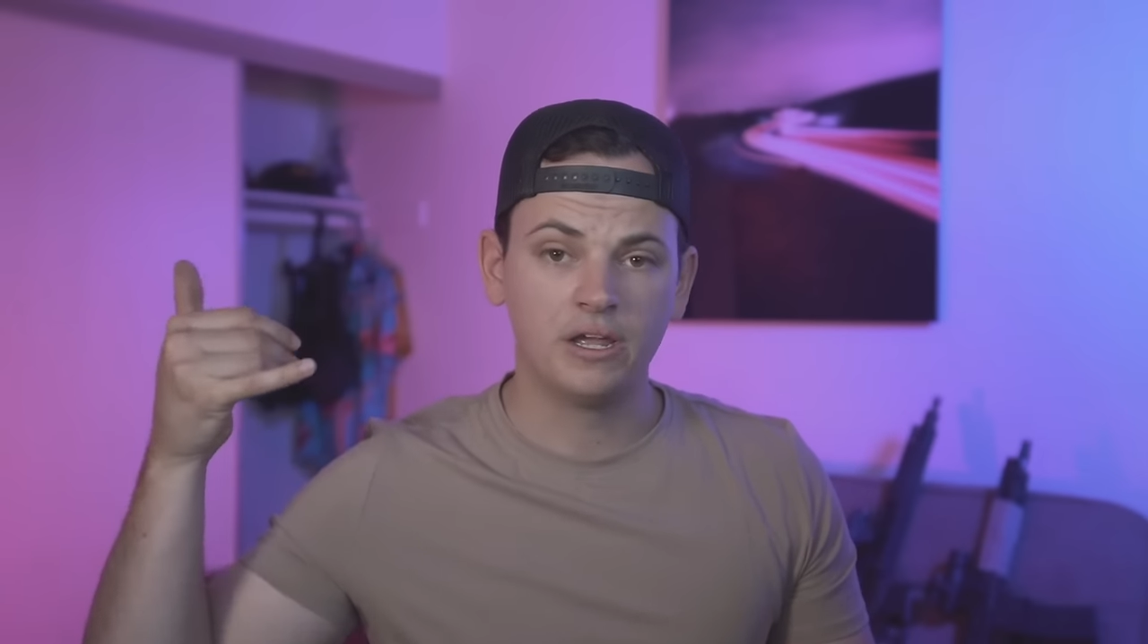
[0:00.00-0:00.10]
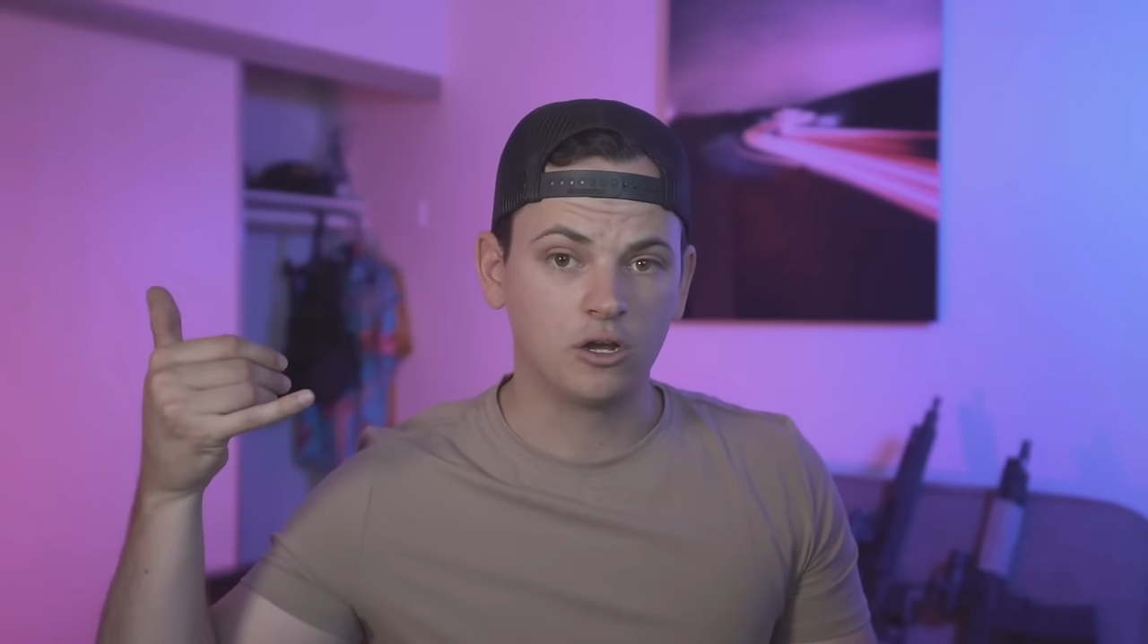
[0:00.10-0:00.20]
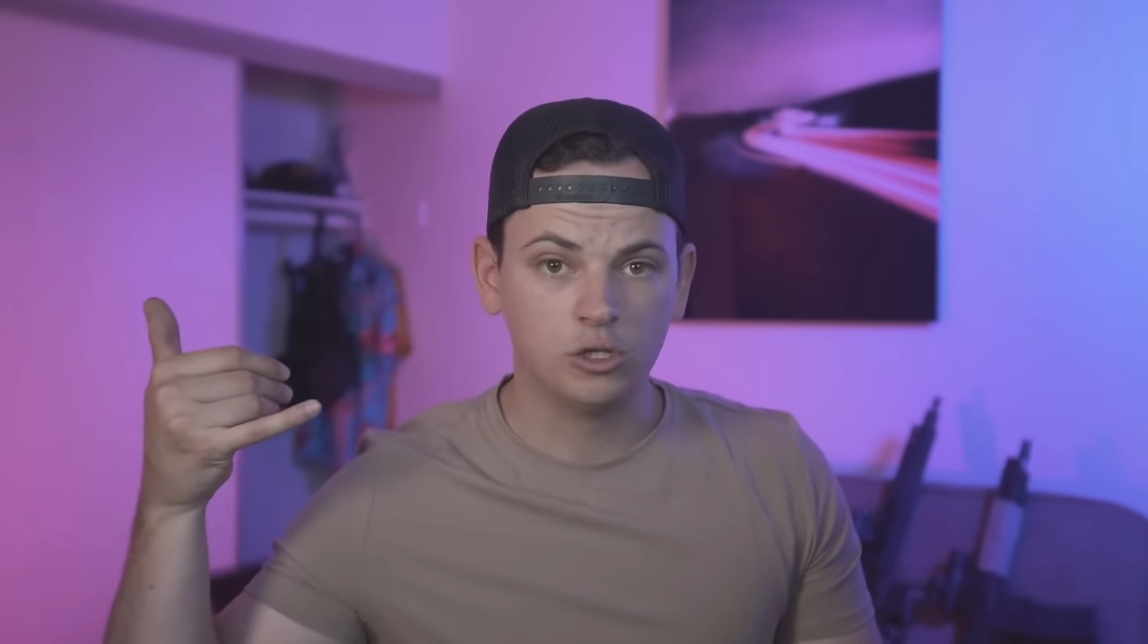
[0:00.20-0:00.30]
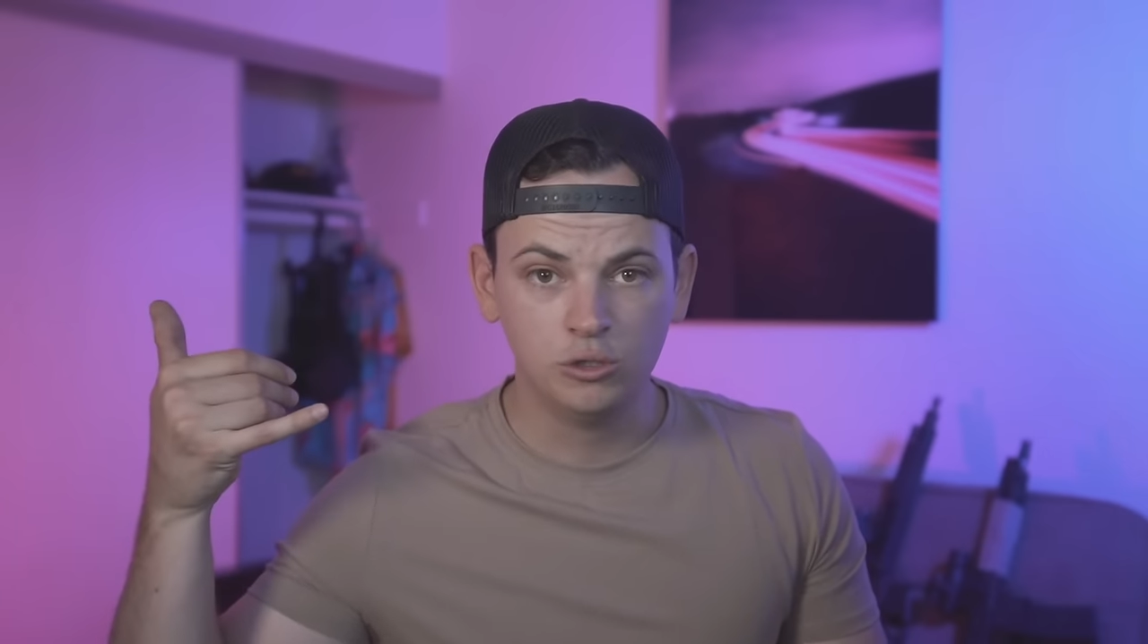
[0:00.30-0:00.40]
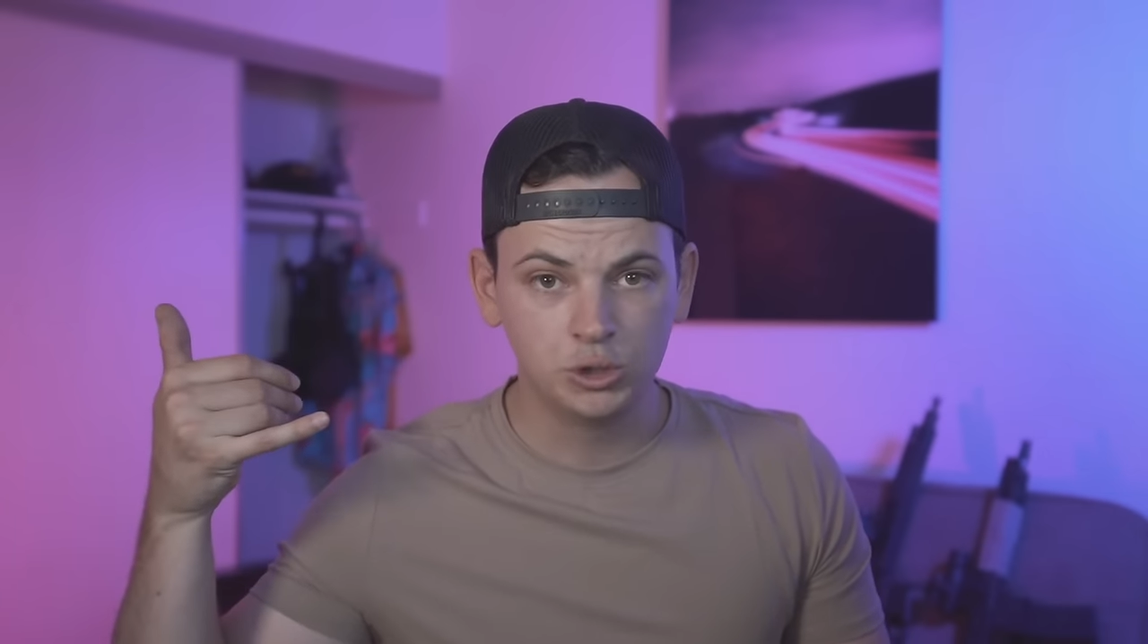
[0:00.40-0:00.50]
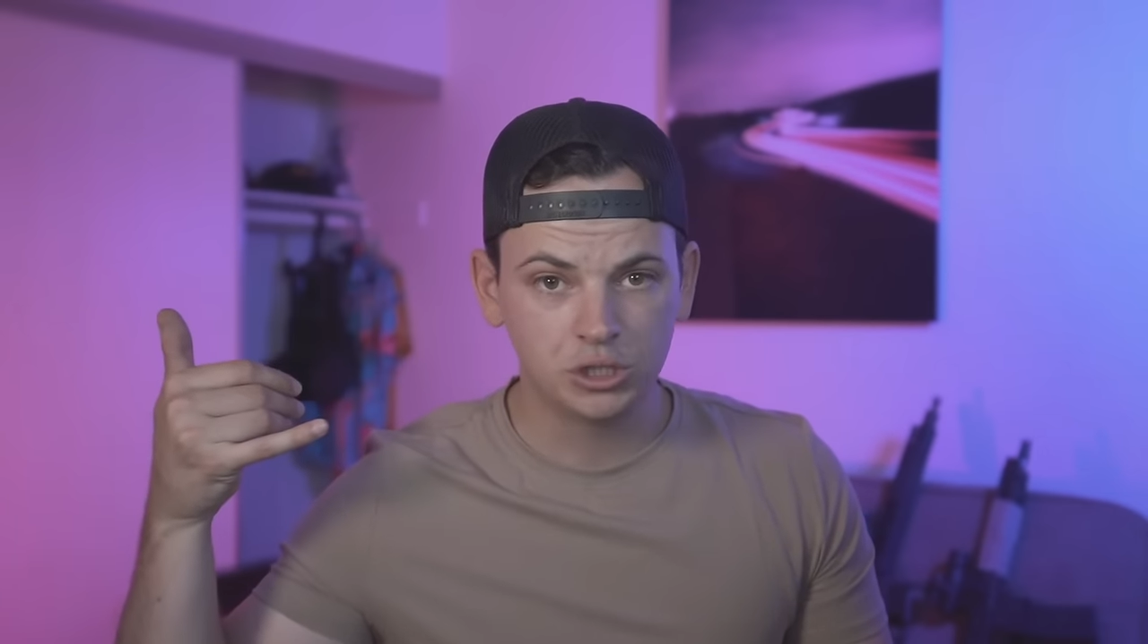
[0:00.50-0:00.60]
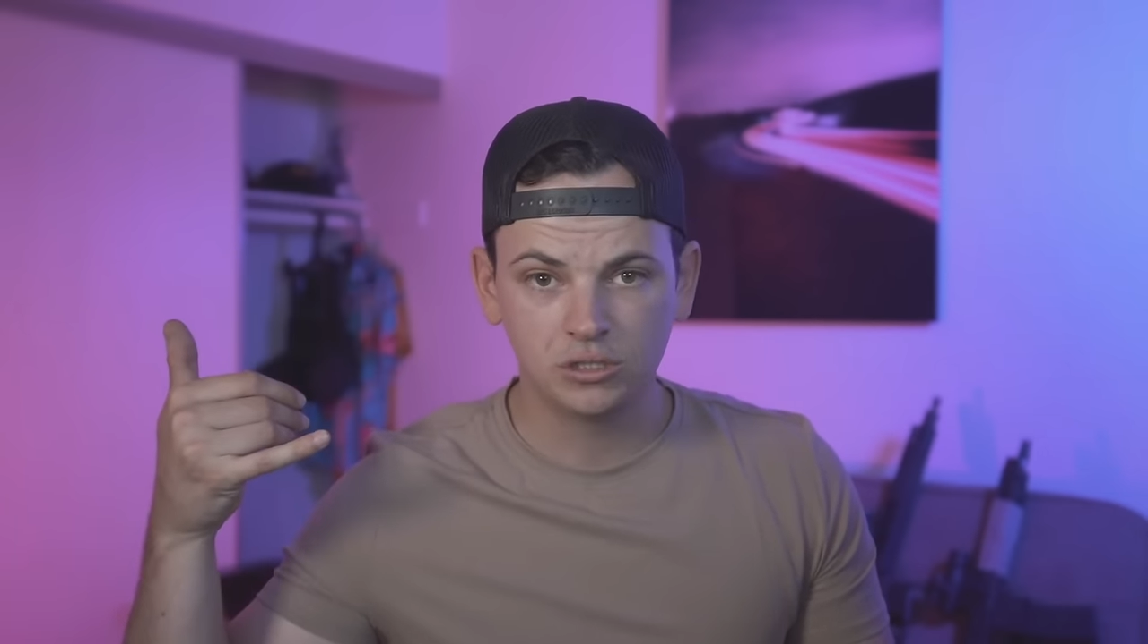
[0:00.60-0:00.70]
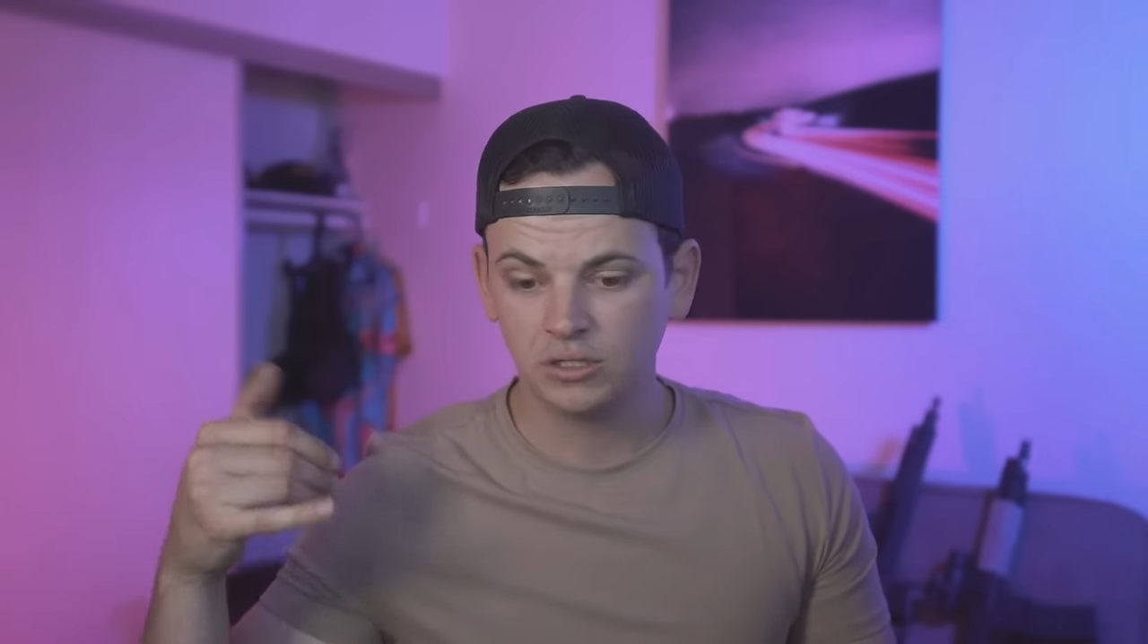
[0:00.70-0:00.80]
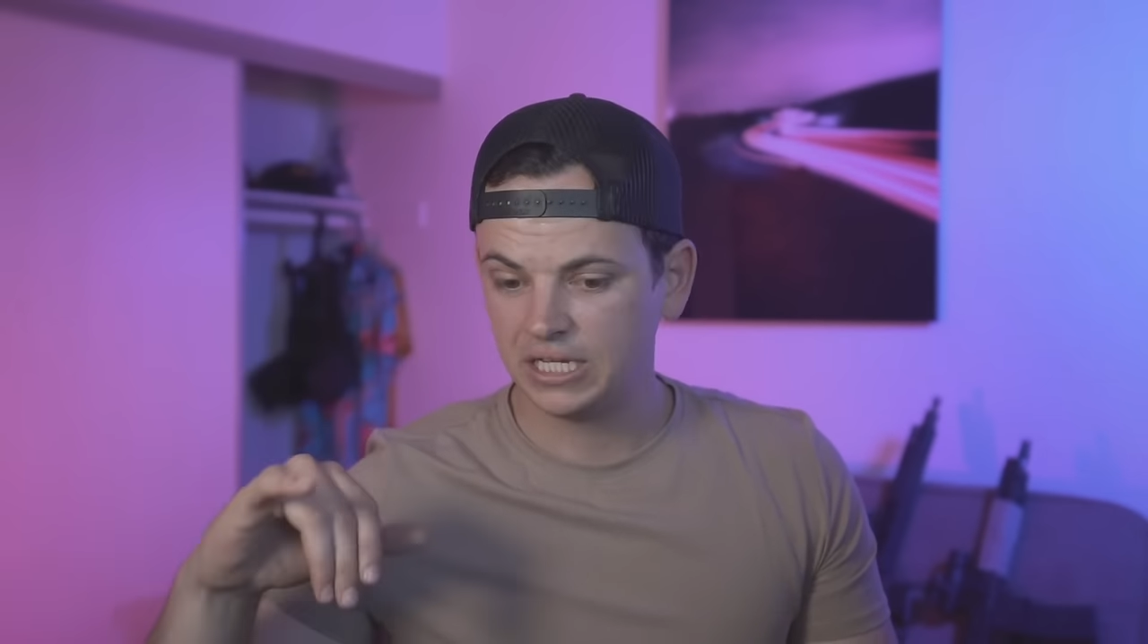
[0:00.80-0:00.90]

occlusion